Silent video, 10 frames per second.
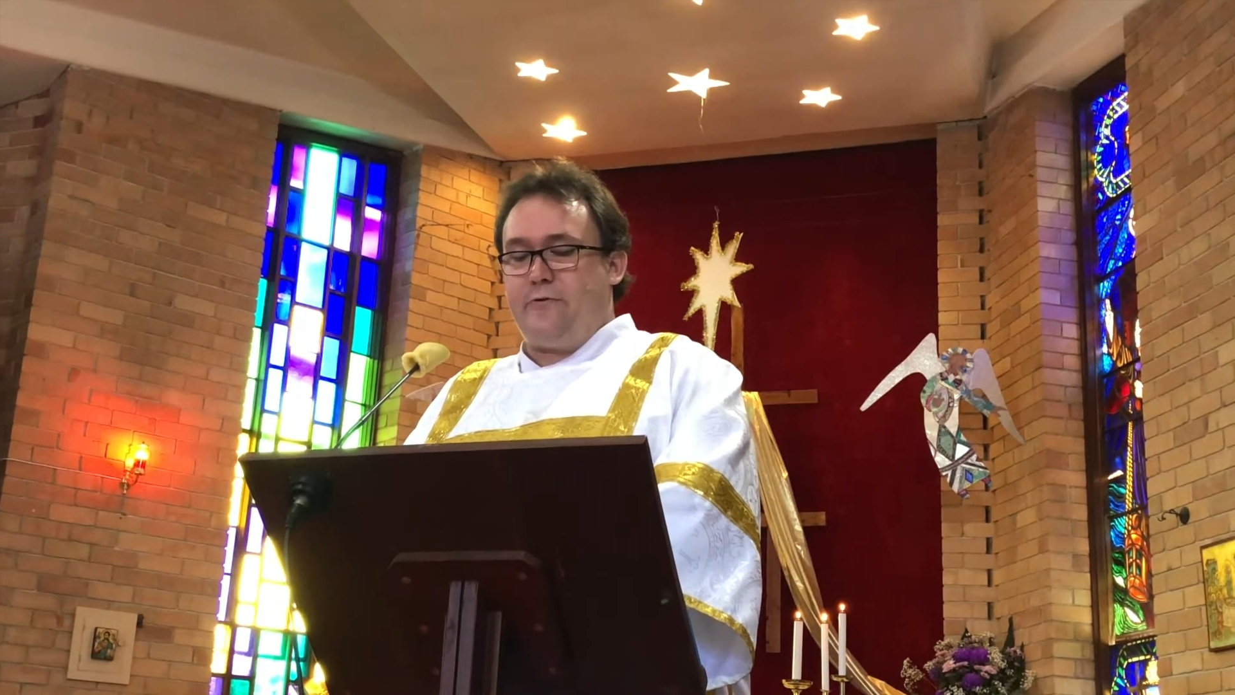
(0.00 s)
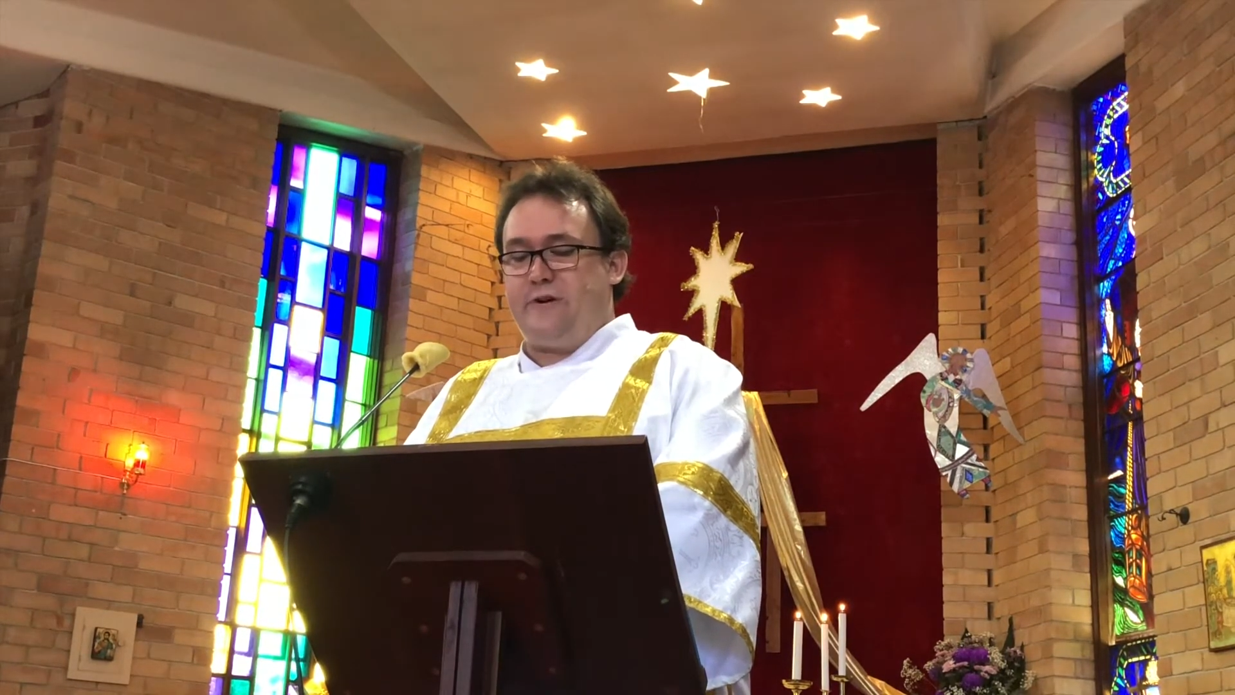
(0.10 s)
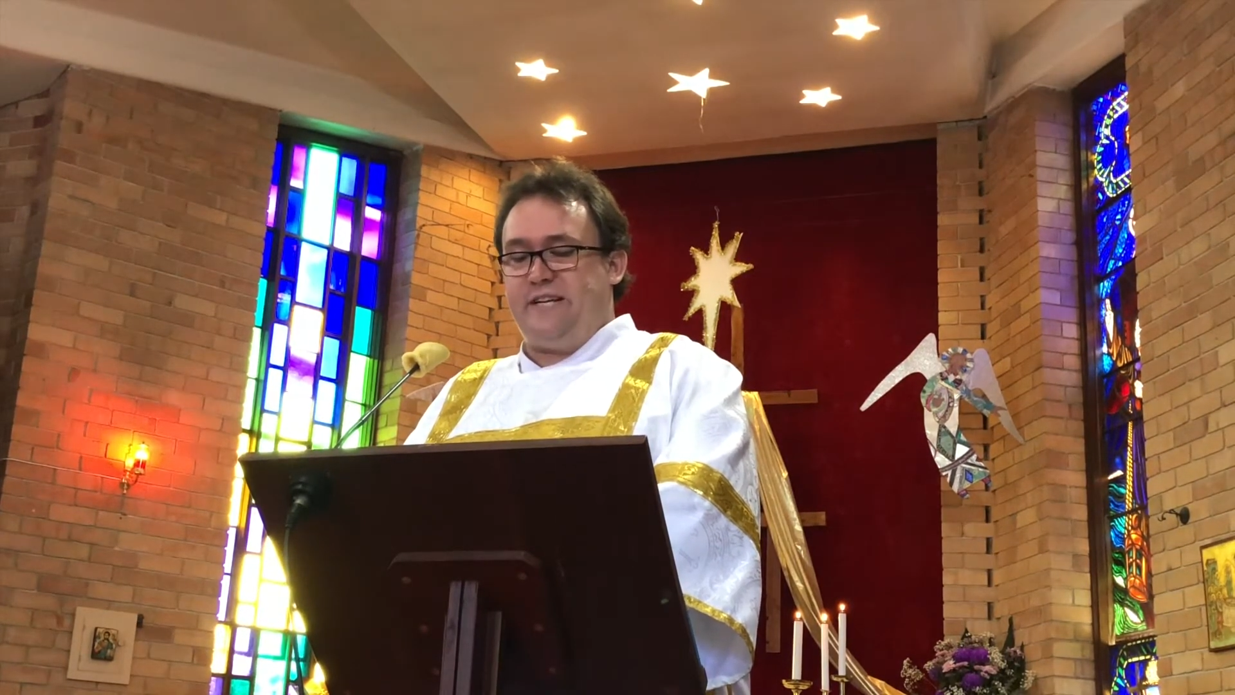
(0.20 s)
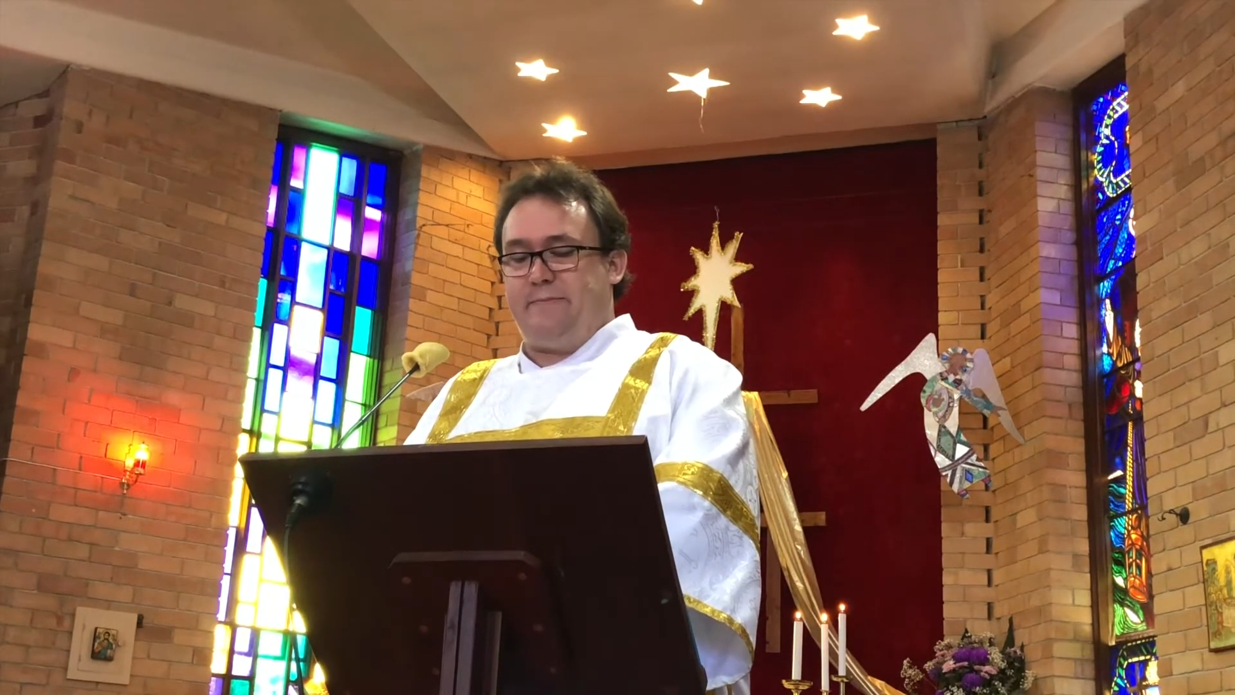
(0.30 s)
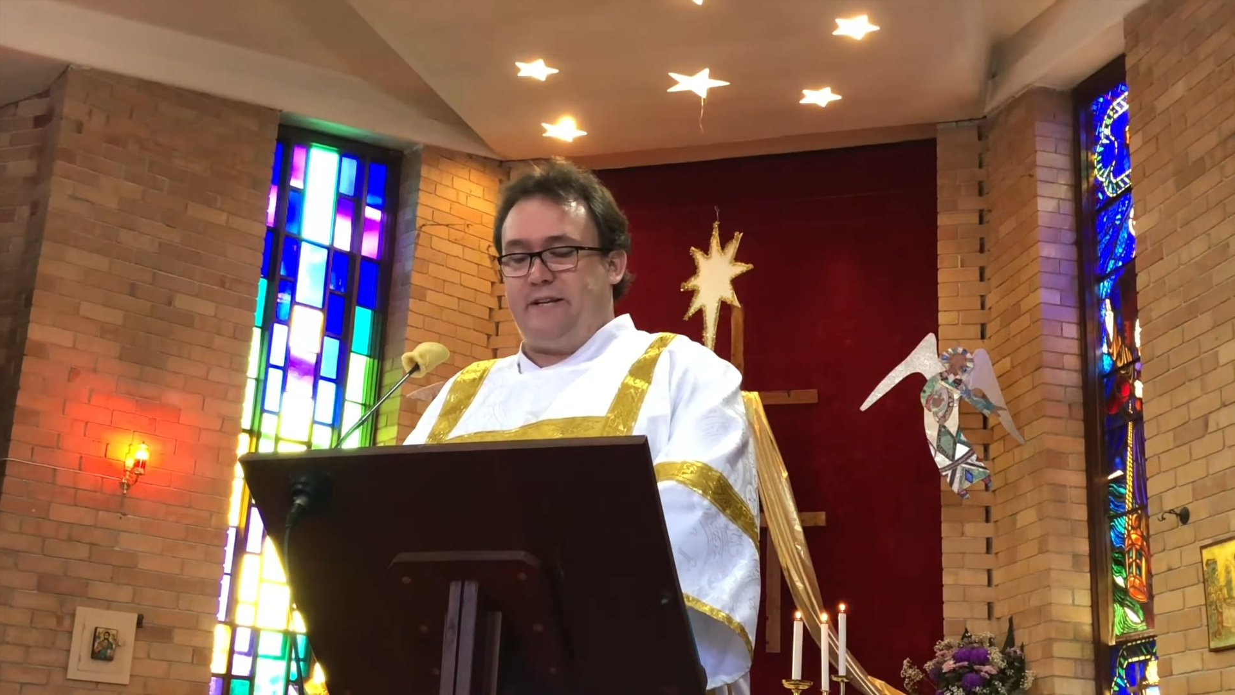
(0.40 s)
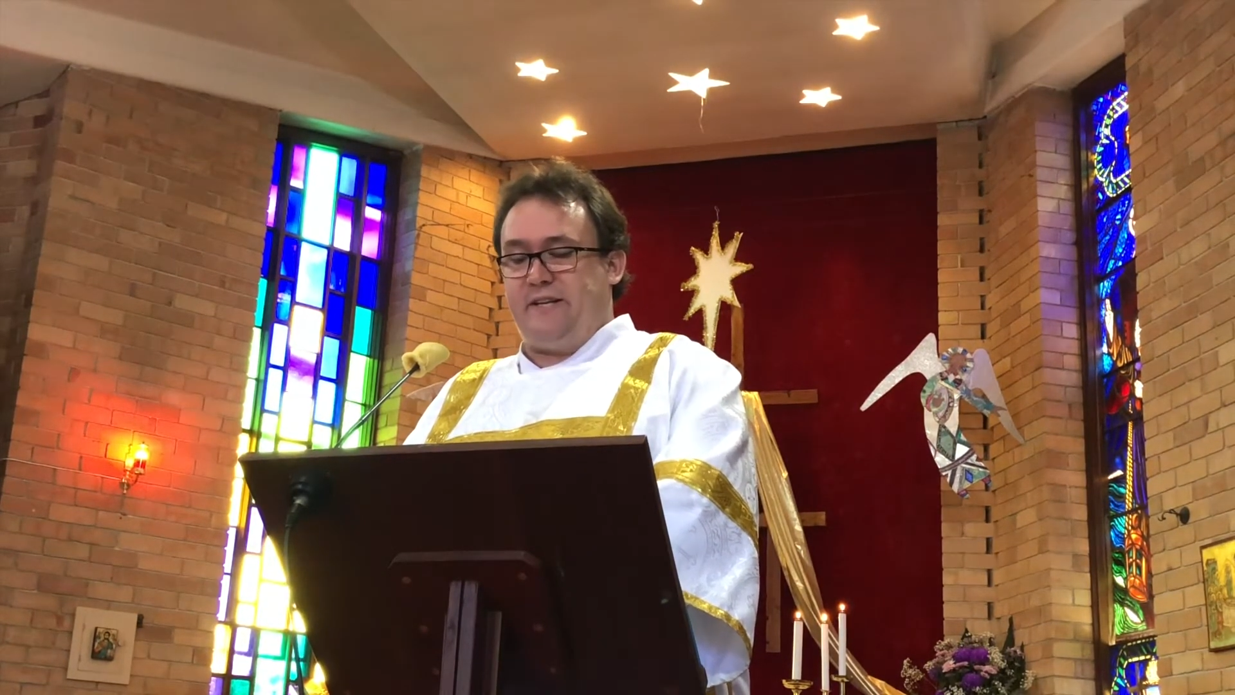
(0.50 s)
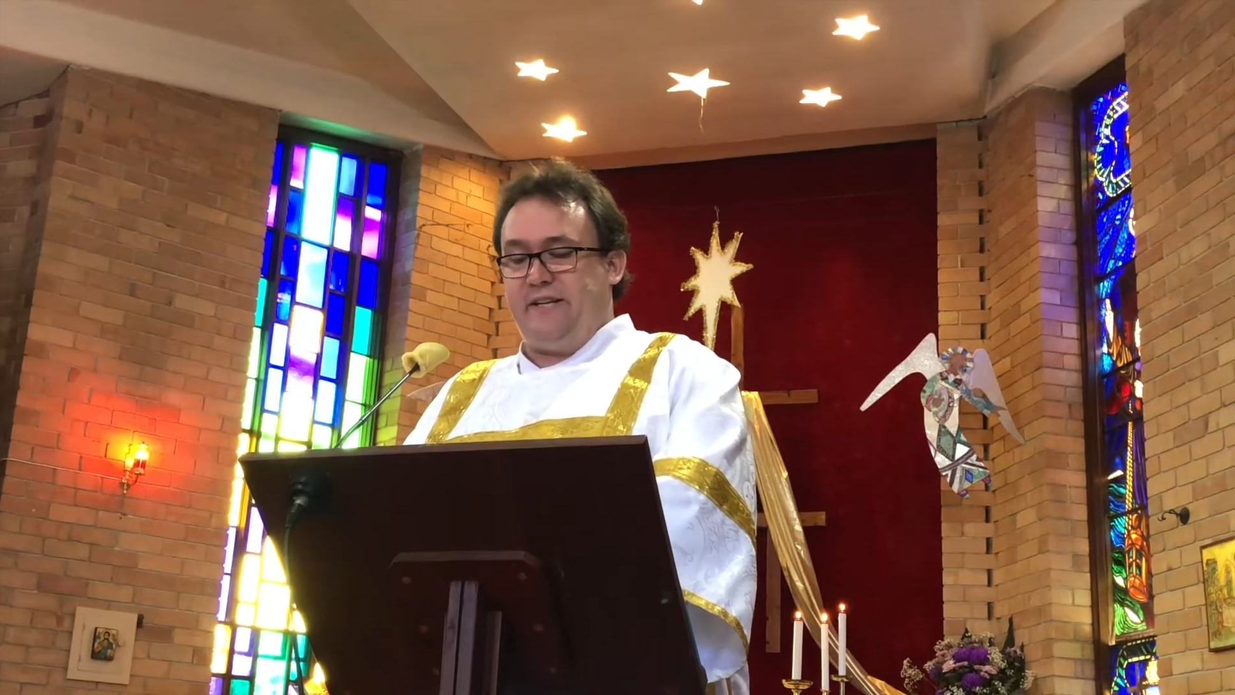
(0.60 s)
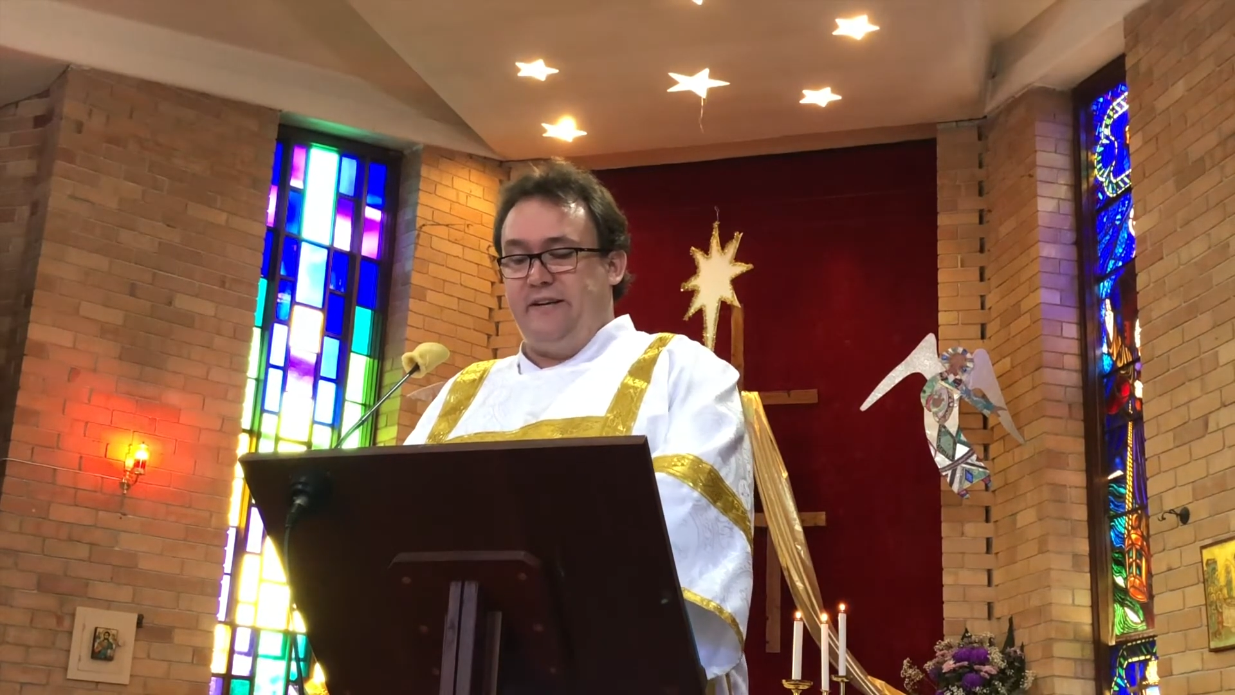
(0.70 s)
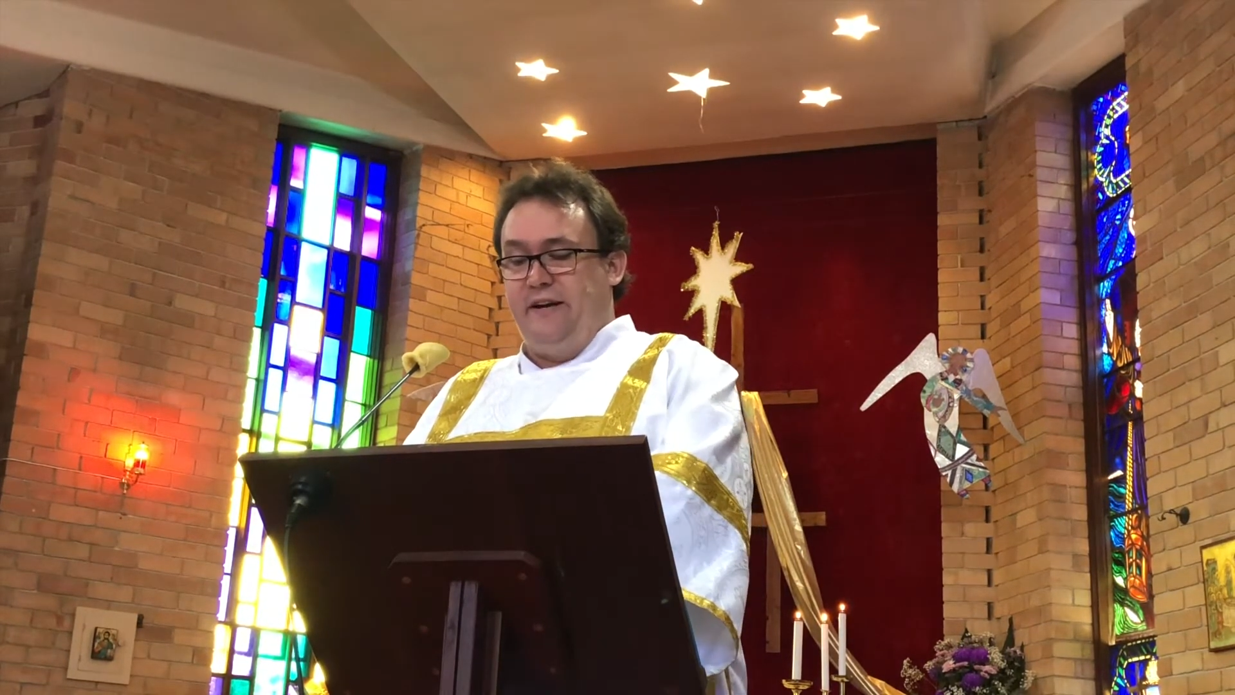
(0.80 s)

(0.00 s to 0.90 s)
Christmas,